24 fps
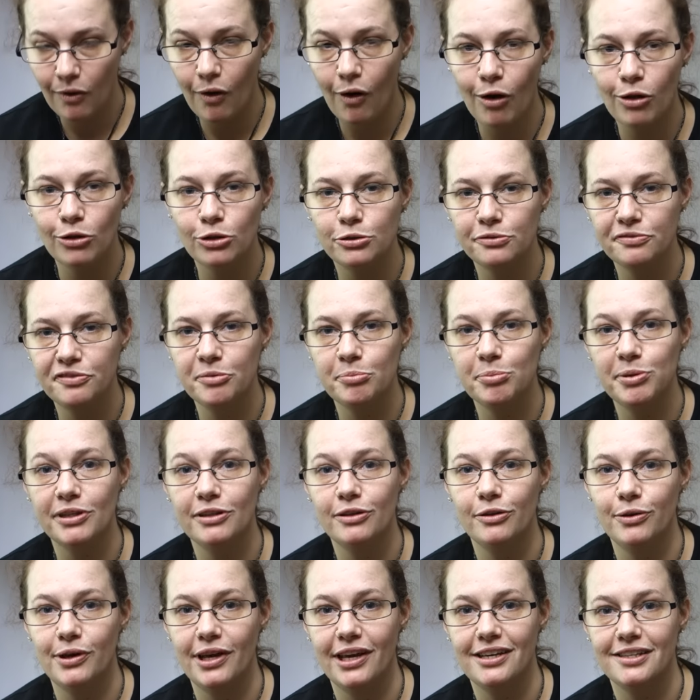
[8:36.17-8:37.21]
all of the
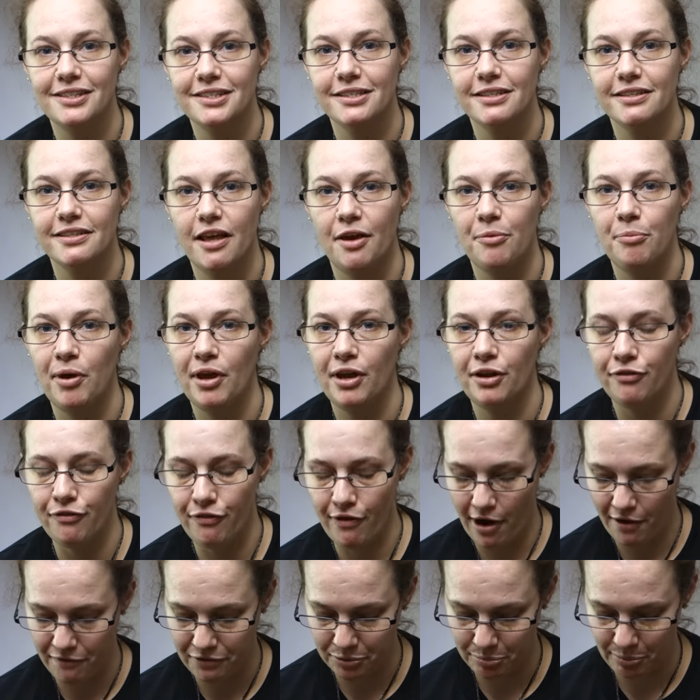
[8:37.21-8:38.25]
pillowcases I made for
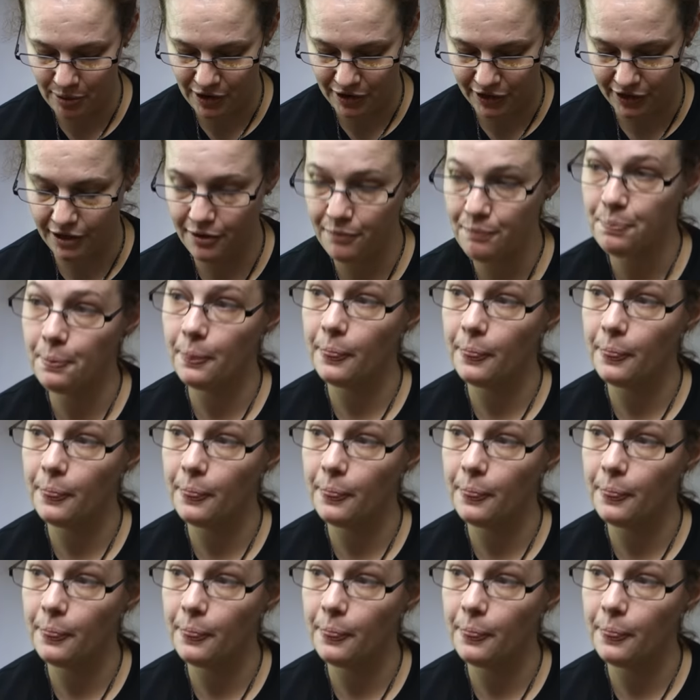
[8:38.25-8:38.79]
everybody.